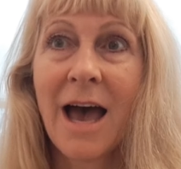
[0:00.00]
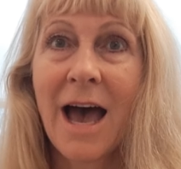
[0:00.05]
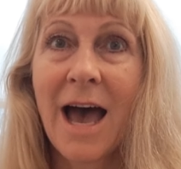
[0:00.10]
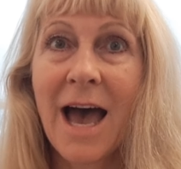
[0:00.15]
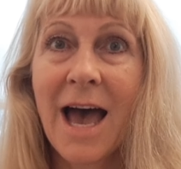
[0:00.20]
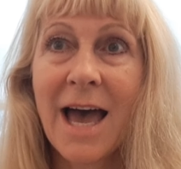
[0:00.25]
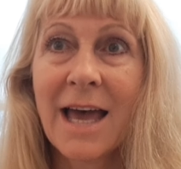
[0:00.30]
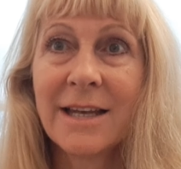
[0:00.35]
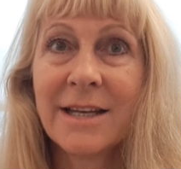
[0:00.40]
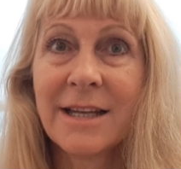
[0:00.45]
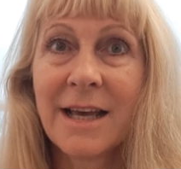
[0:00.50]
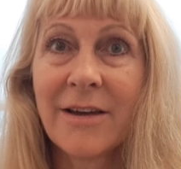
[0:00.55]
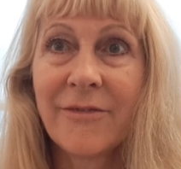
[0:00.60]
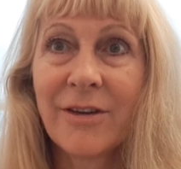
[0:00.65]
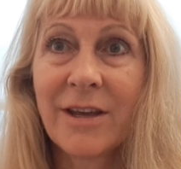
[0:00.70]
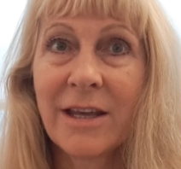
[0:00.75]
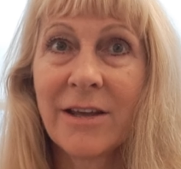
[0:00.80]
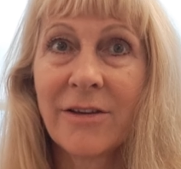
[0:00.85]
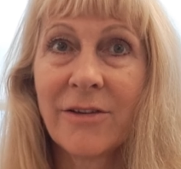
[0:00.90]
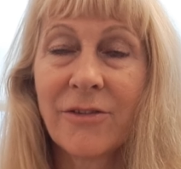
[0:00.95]
and
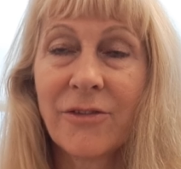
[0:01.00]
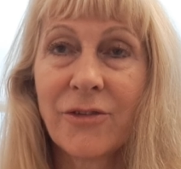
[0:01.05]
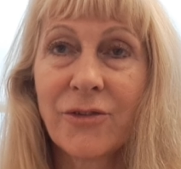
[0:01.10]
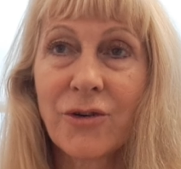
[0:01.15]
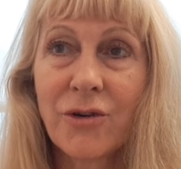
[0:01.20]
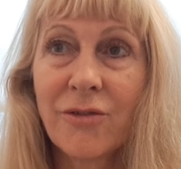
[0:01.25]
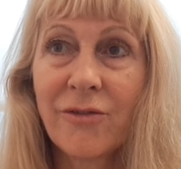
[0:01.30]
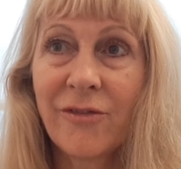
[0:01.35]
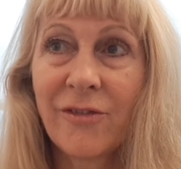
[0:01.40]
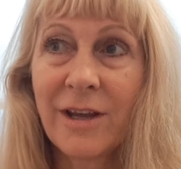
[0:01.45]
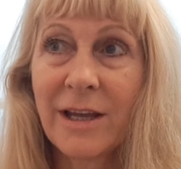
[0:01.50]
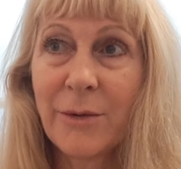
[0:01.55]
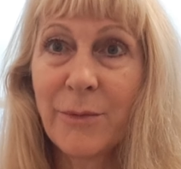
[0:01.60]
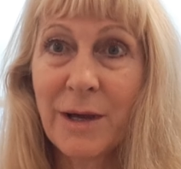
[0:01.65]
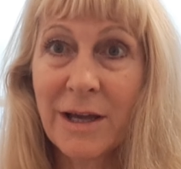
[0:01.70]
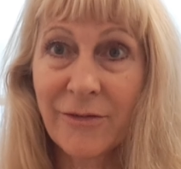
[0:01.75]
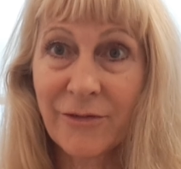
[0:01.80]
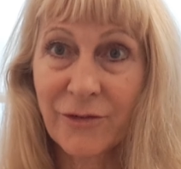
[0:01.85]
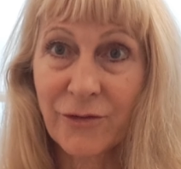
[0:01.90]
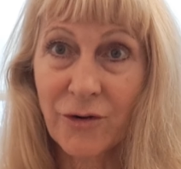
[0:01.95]
having strong feet, we
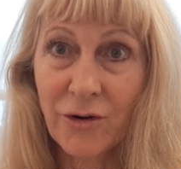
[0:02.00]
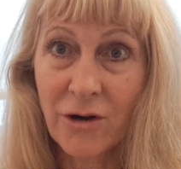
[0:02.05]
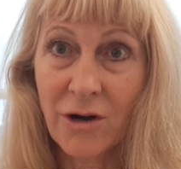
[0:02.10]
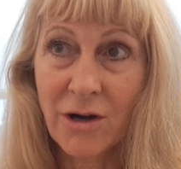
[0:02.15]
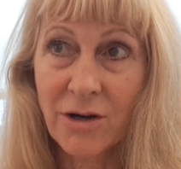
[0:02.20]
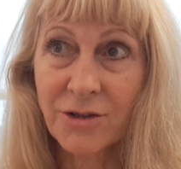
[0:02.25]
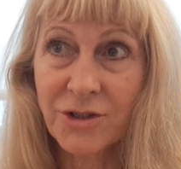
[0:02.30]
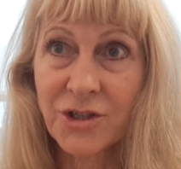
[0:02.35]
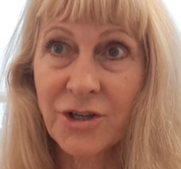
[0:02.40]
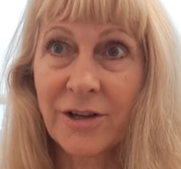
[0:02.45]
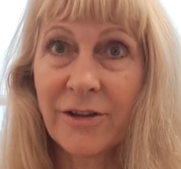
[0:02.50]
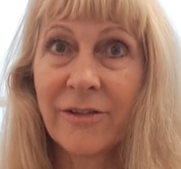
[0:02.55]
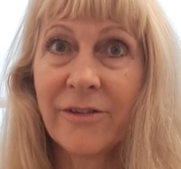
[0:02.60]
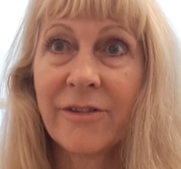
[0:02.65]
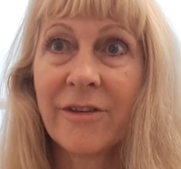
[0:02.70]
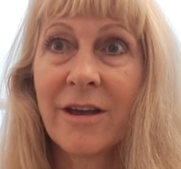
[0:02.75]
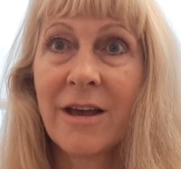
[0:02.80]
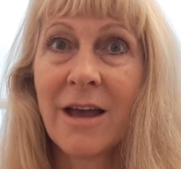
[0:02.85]
have strong arches,